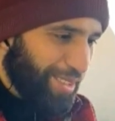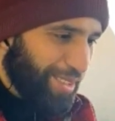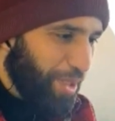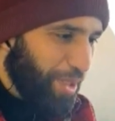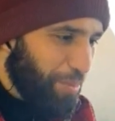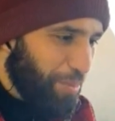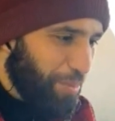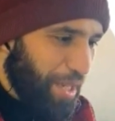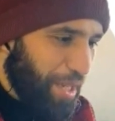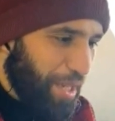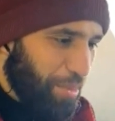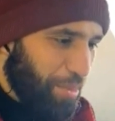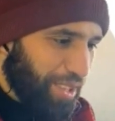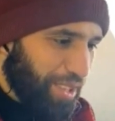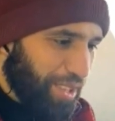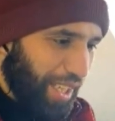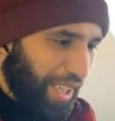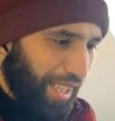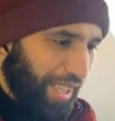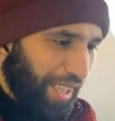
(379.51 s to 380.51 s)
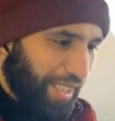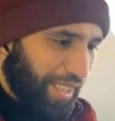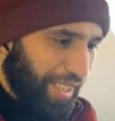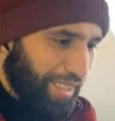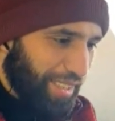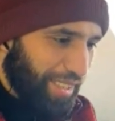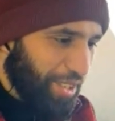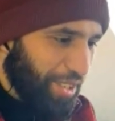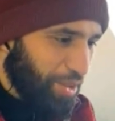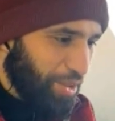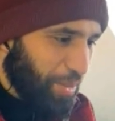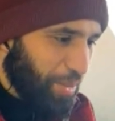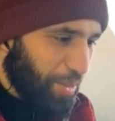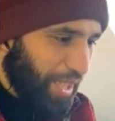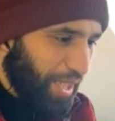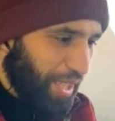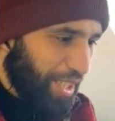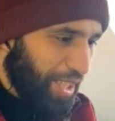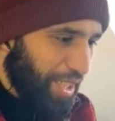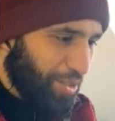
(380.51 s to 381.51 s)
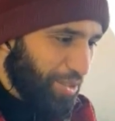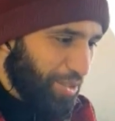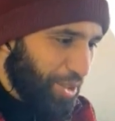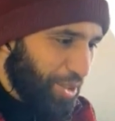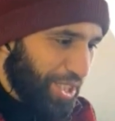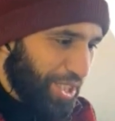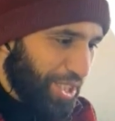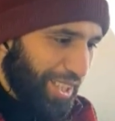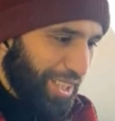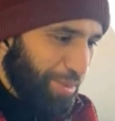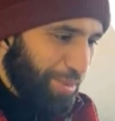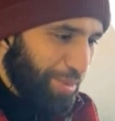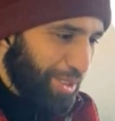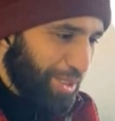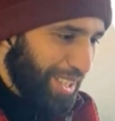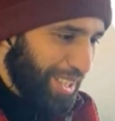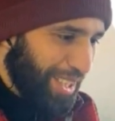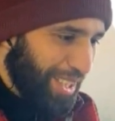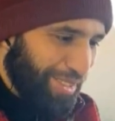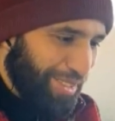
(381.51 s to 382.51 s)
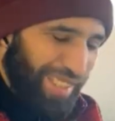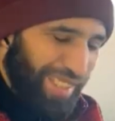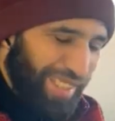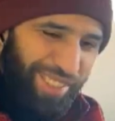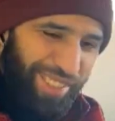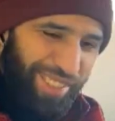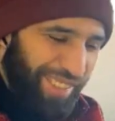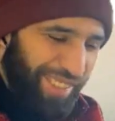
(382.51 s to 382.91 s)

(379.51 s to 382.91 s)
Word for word: Why neighbors are like this? They should be nice to each other because they live in...